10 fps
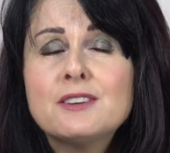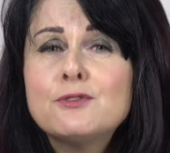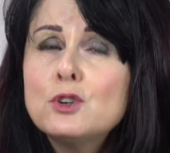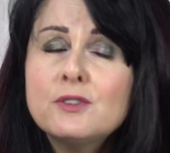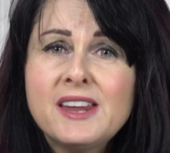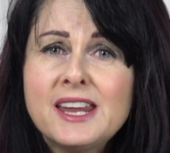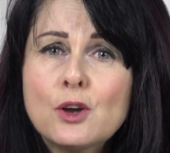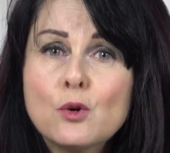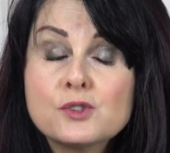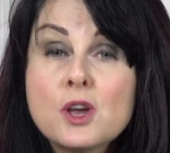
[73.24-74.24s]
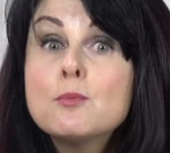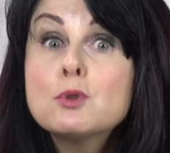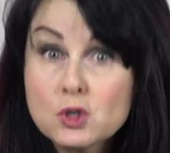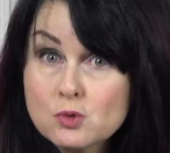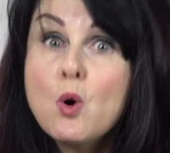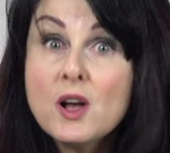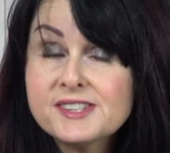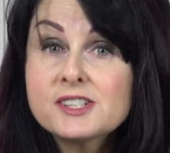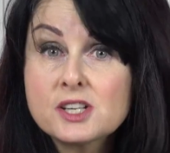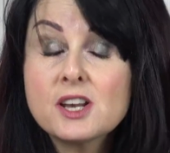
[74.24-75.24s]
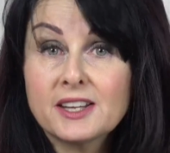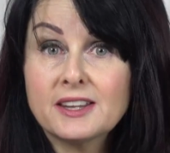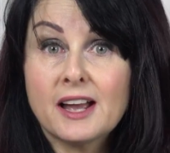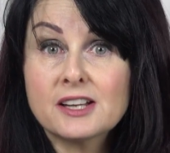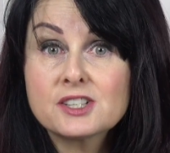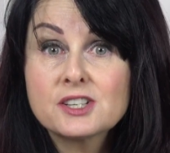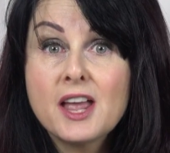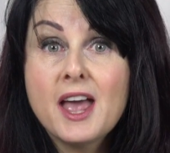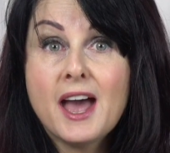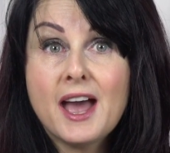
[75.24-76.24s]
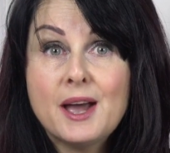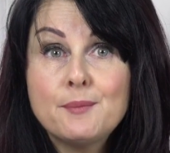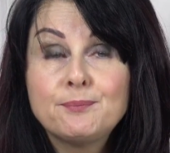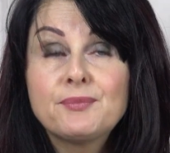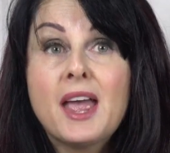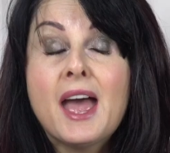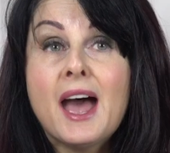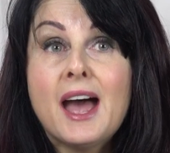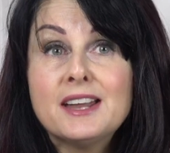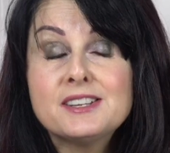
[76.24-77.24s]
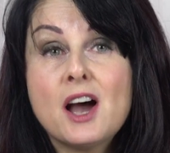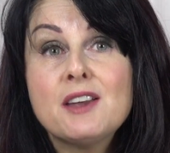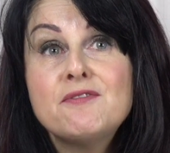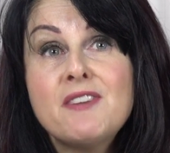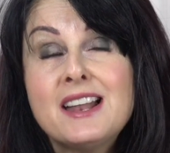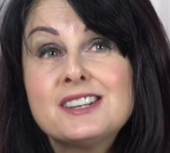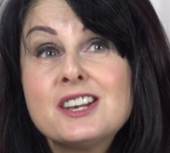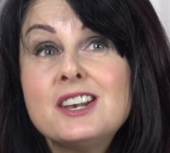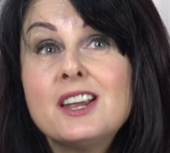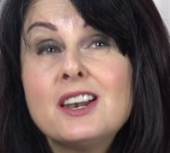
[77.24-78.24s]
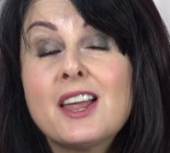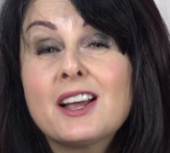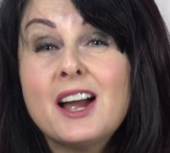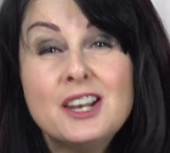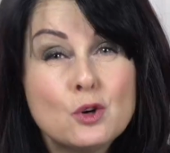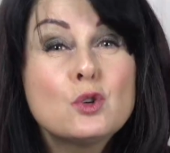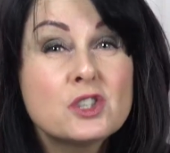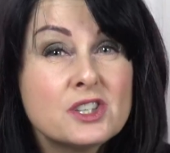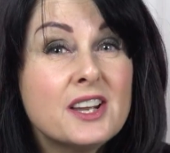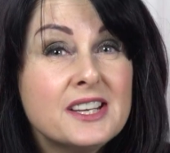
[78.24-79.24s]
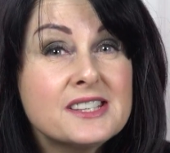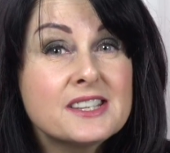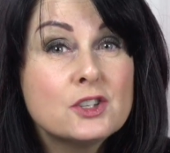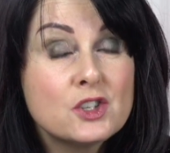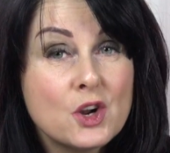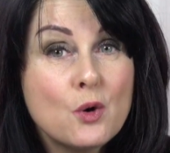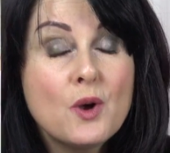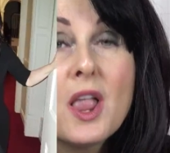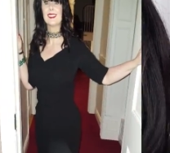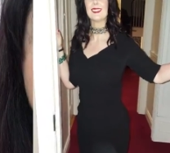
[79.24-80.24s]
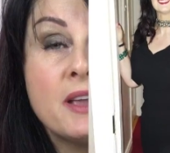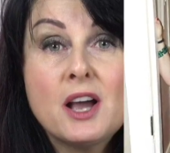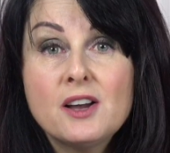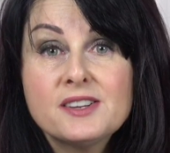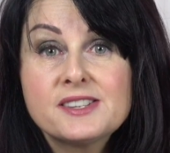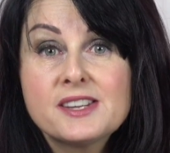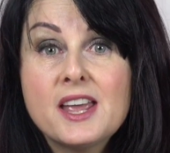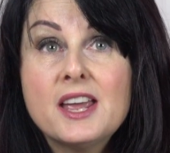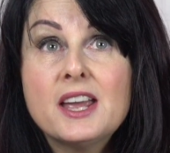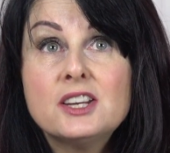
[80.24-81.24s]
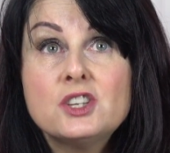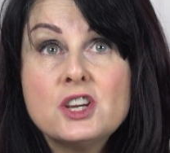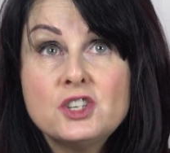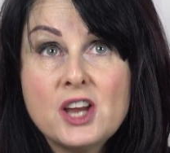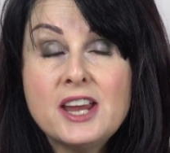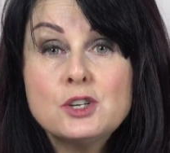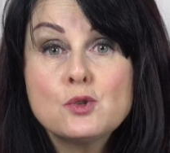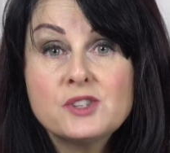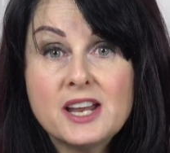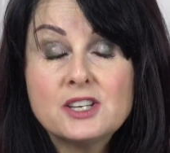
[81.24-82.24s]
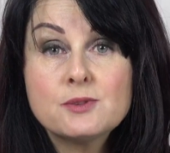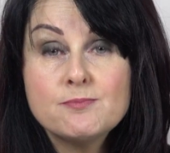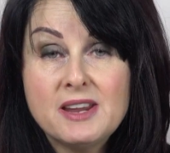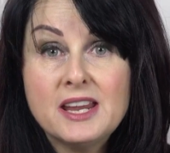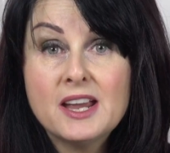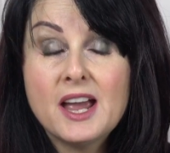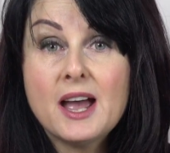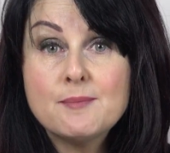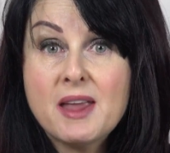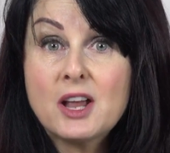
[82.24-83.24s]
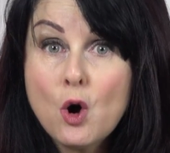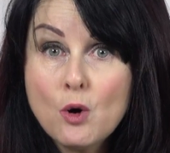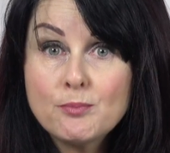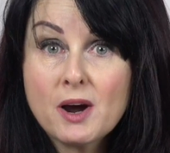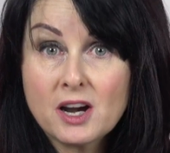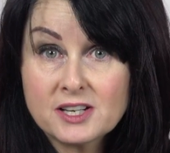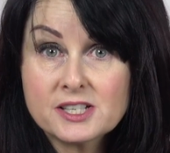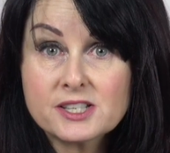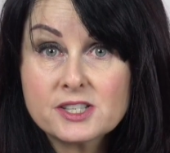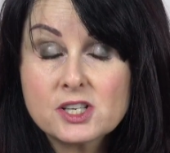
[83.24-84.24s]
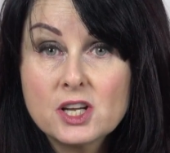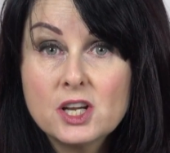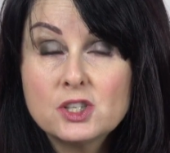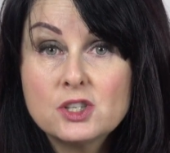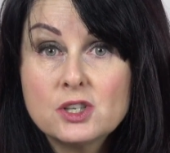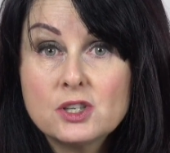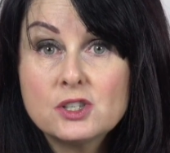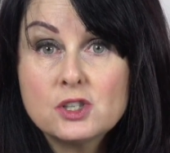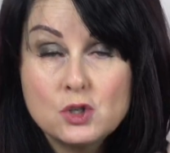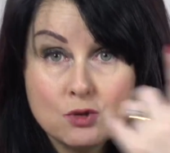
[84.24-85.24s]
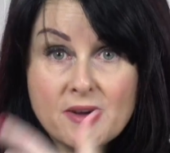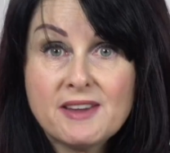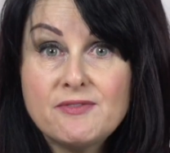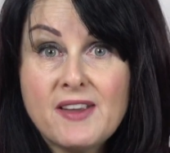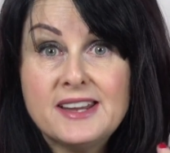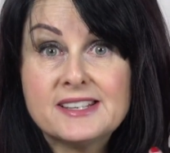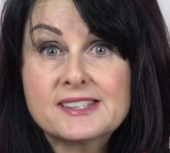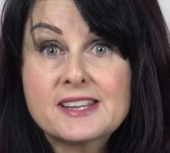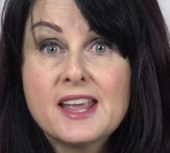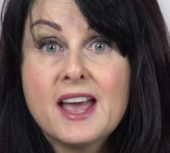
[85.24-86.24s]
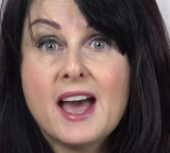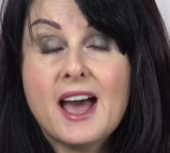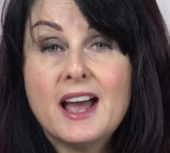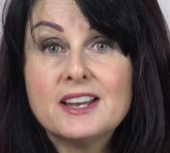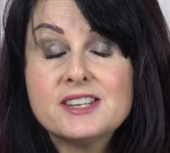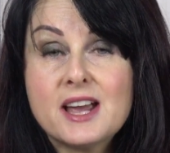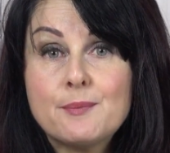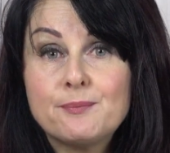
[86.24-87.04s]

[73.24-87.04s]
full of egos. But it wasn't like that. And I felt like I looked nice, do you know, because Shiseido sent me a makeup artist to do my face, and